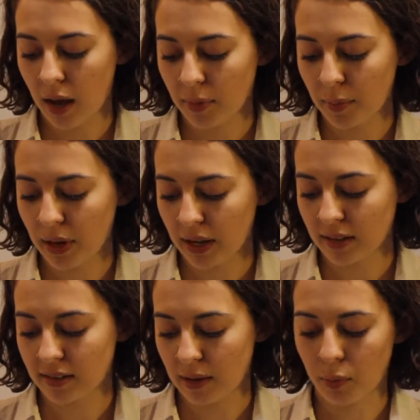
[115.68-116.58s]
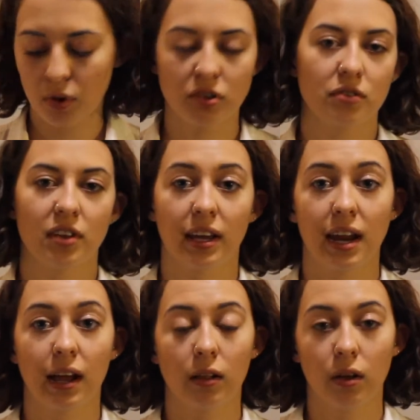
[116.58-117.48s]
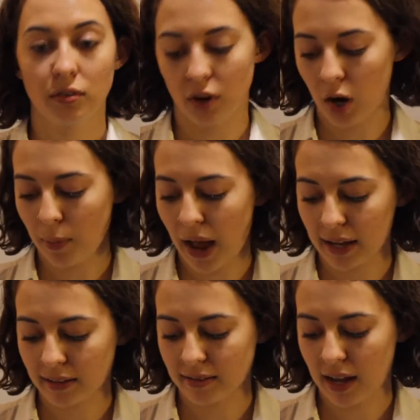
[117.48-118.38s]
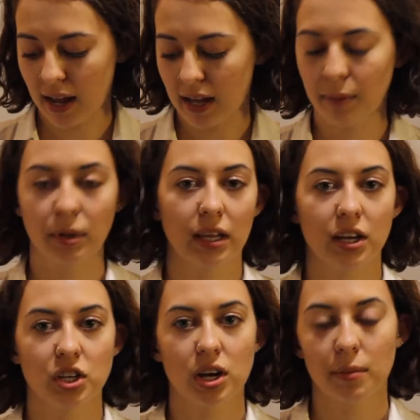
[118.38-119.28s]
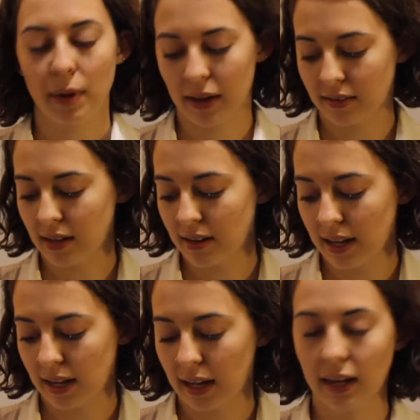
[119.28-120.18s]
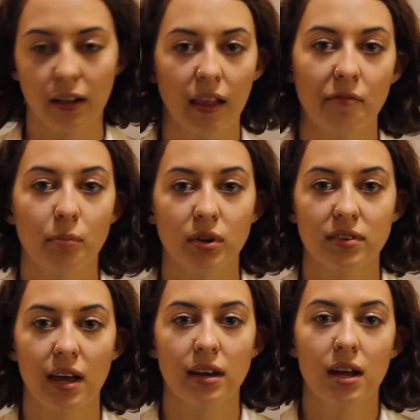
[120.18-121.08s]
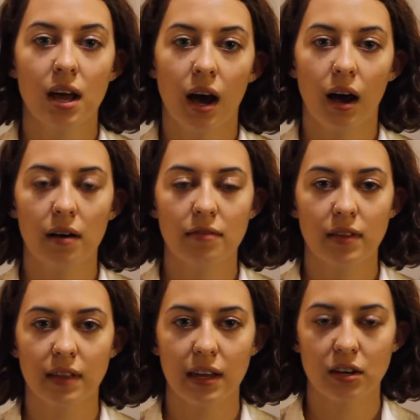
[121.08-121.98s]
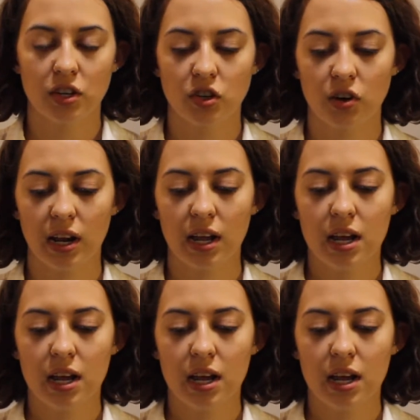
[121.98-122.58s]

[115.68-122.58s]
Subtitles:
The biggest importers of secondhand clothes are Pakistan and Malaysia, Pakistan taking in 11% of the industry.